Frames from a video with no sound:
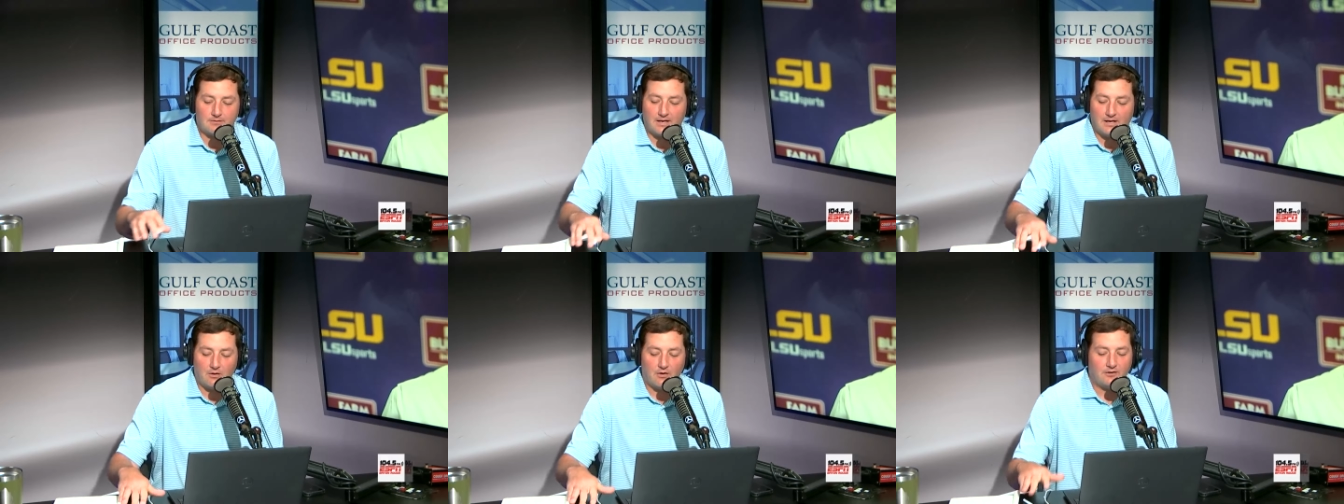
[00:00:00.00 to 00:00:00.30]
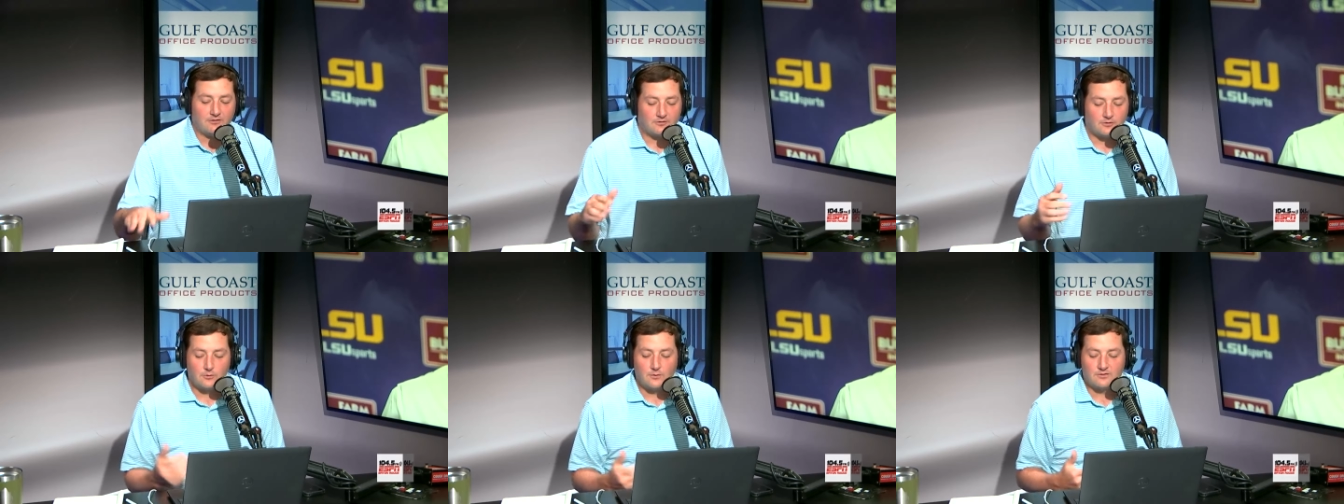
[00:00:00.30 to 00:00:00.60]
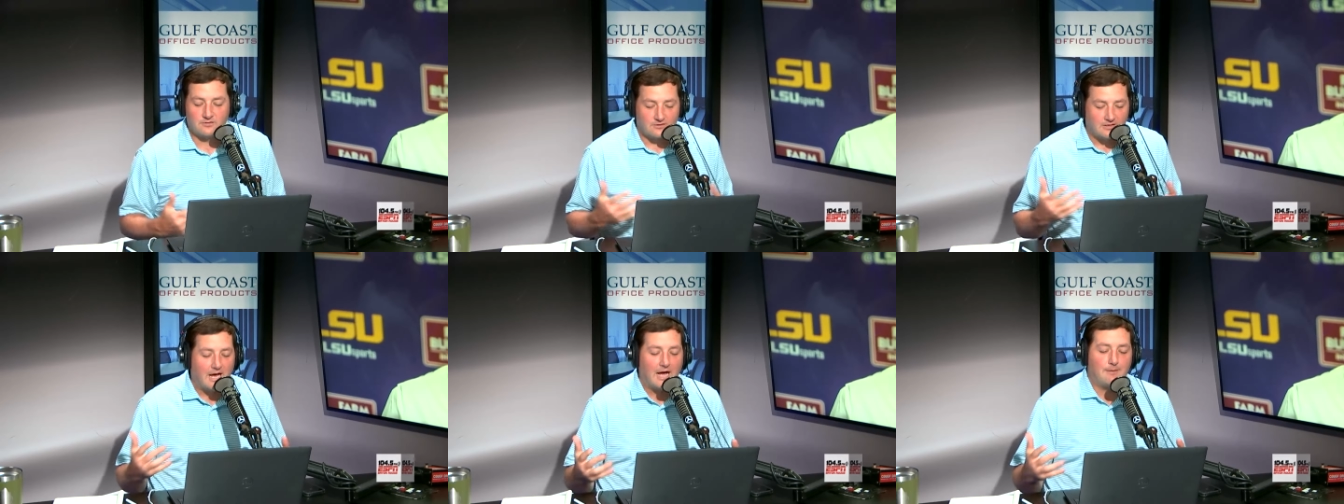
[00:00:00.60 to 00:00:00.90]
LSU
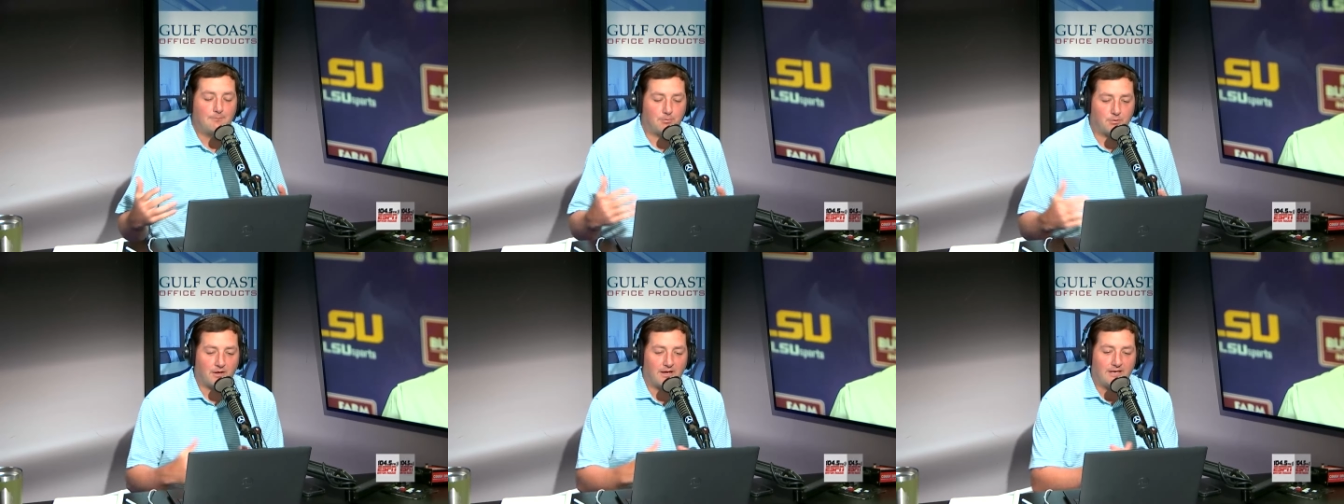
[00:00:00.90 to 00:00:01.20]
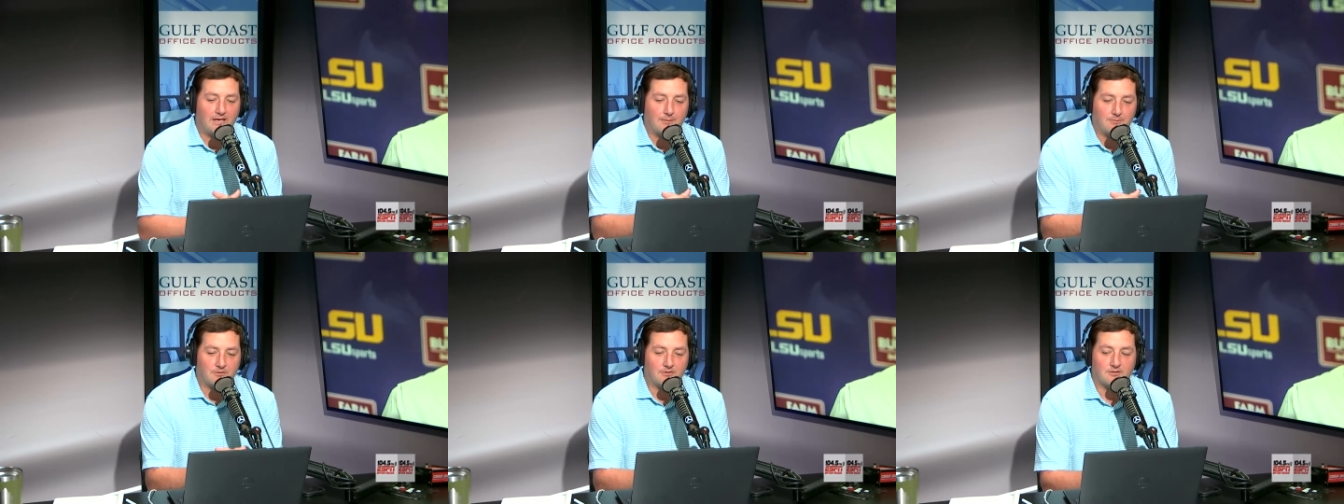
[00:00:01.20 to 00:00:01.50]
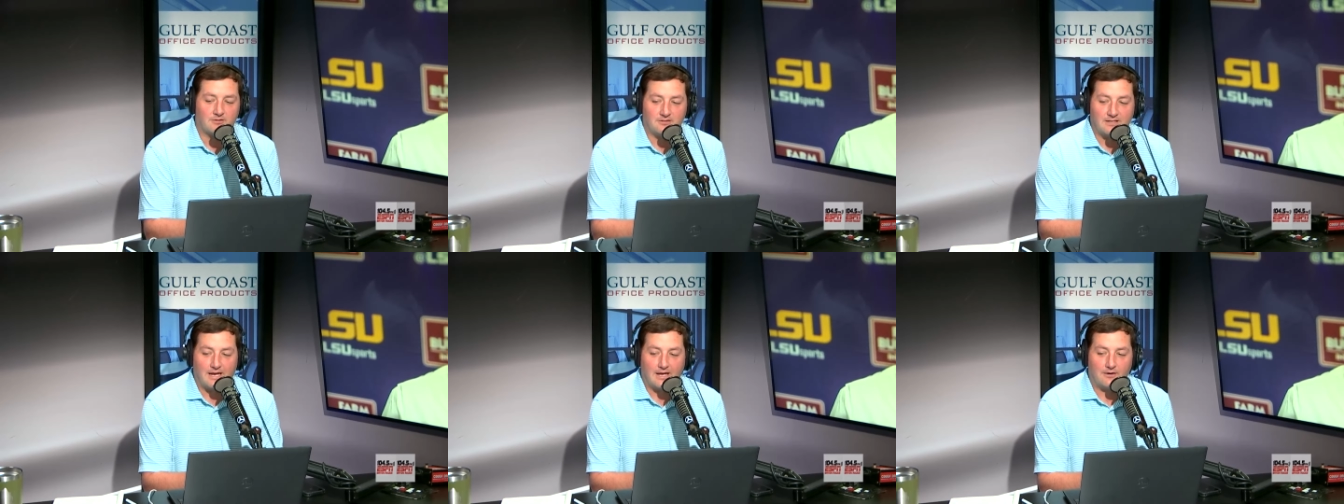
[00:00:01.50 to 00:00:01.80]
has not played up to
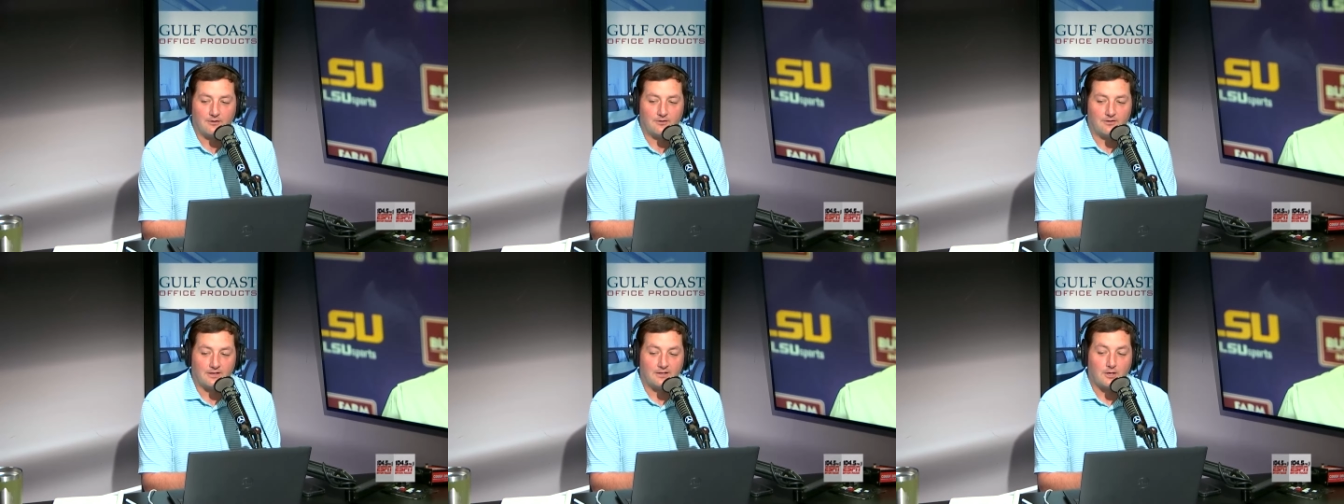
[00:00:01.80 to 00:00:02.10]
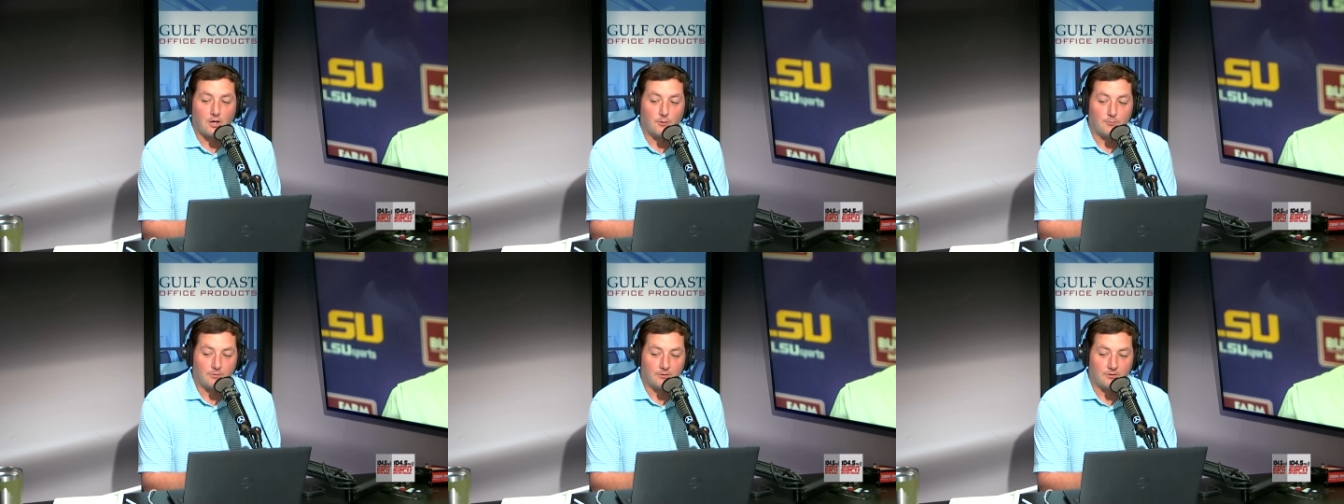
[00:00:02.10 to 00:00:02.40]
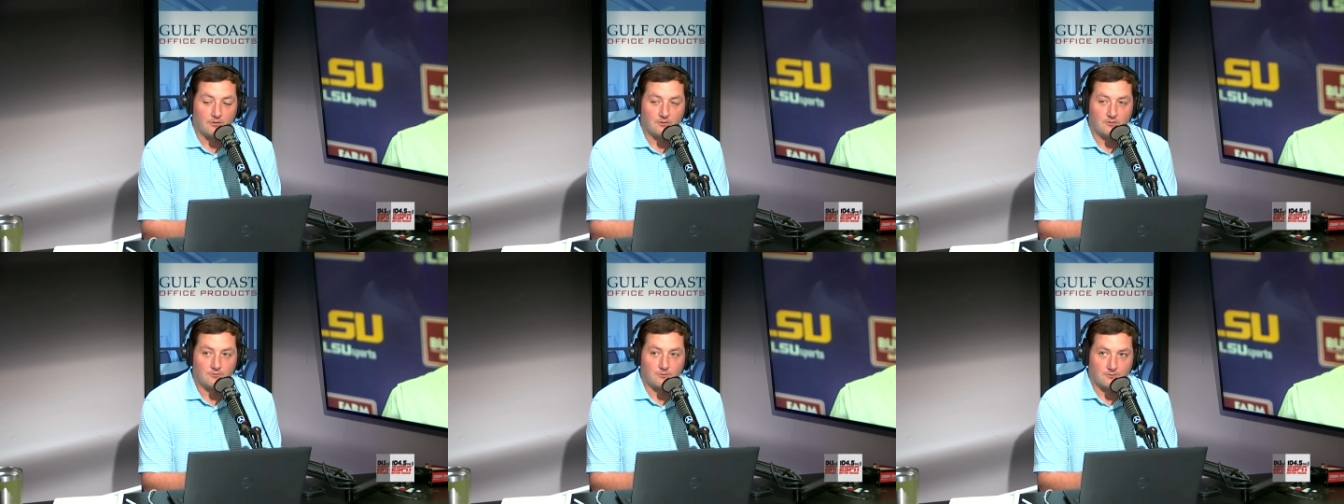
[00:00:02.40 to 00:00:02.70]
the standard in
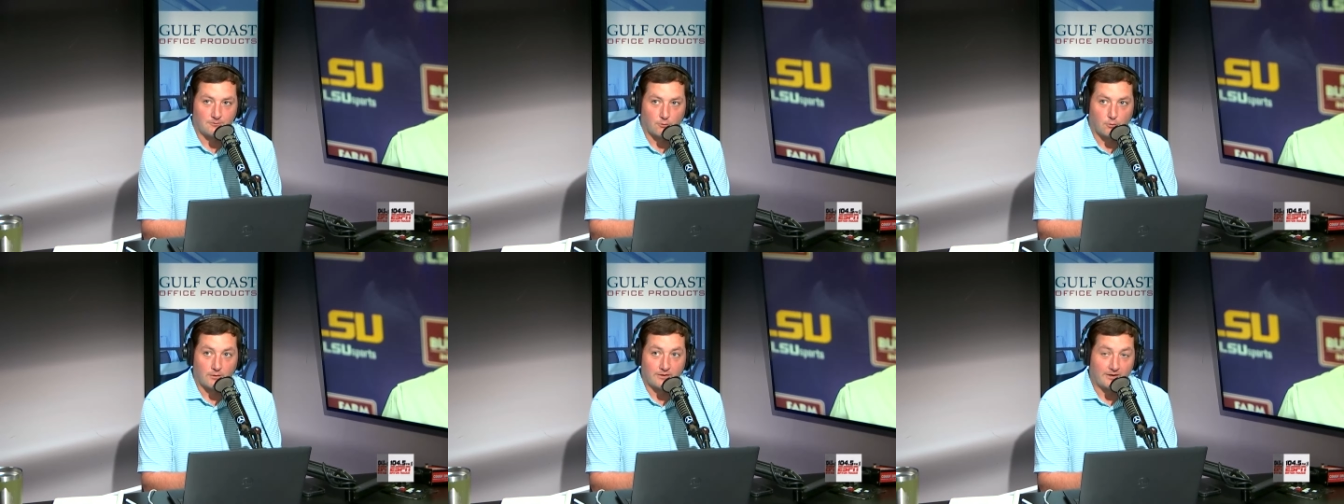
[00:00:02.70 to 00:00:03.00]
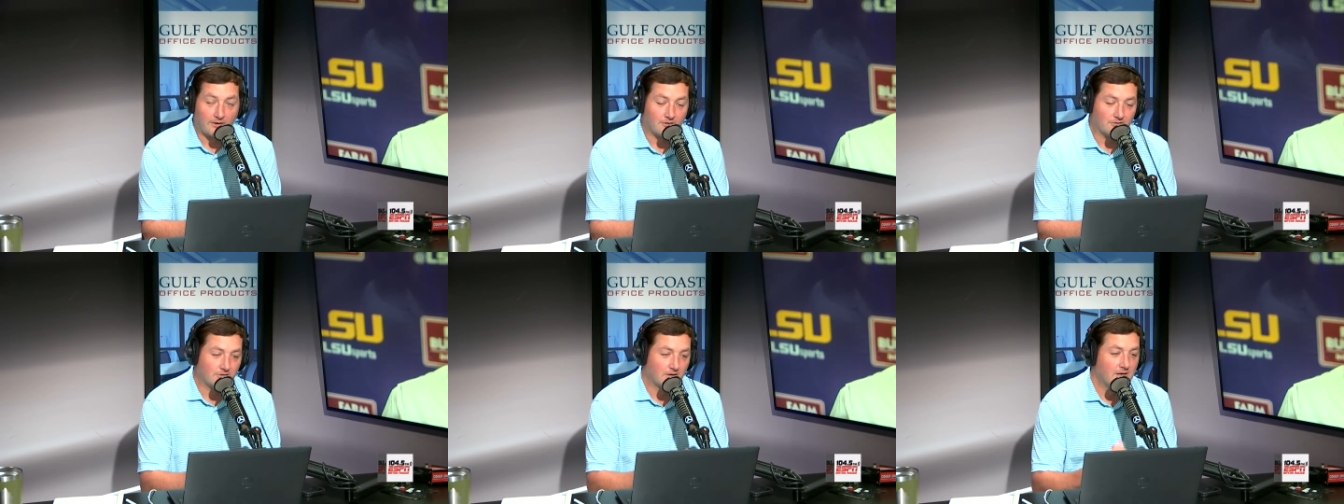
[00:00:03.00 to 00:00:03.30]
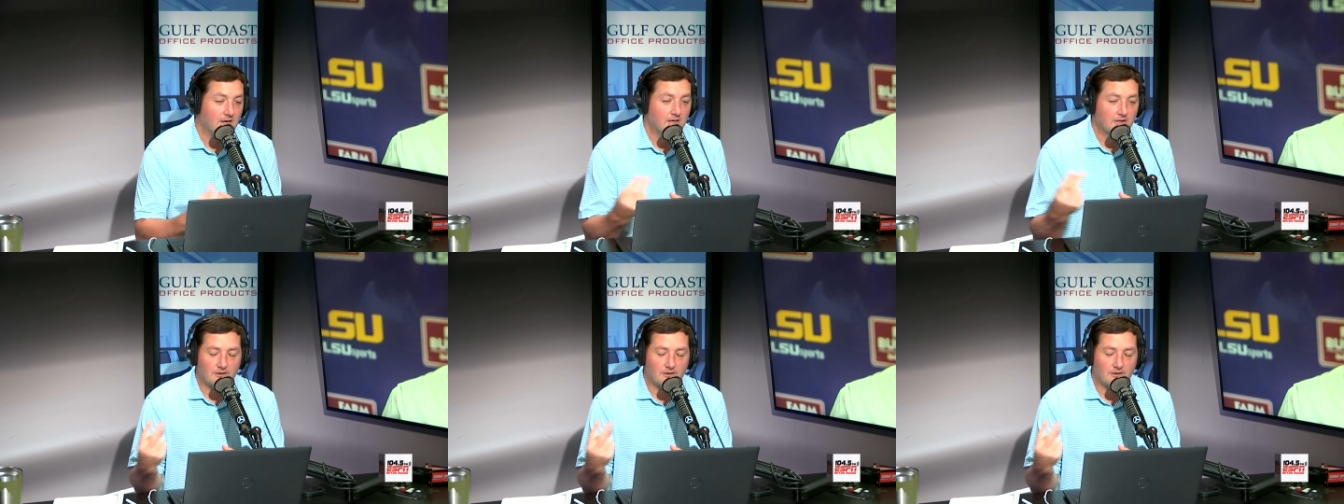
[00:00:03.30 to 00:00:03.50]
openers for 4 years.